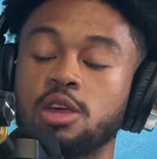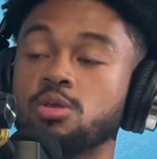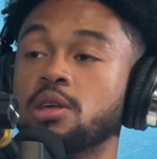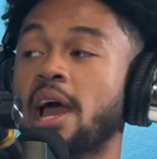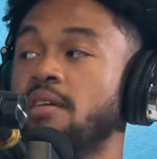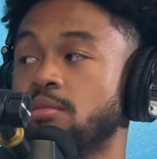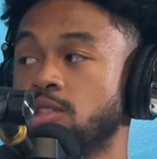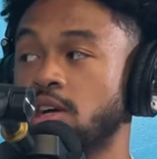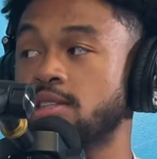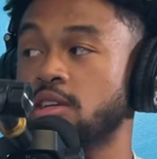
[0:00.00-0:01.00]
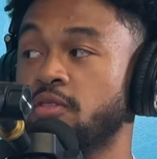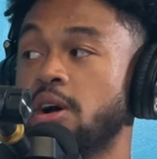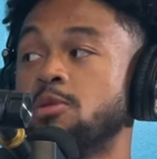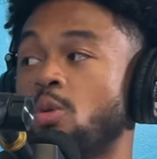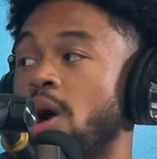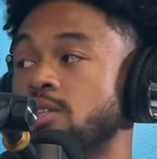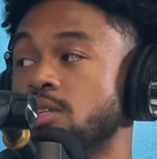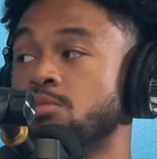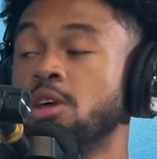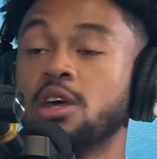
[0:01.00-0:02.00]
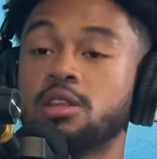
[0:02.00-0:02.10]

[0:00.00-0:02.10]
you can have him in solitary confinement, you're watching him,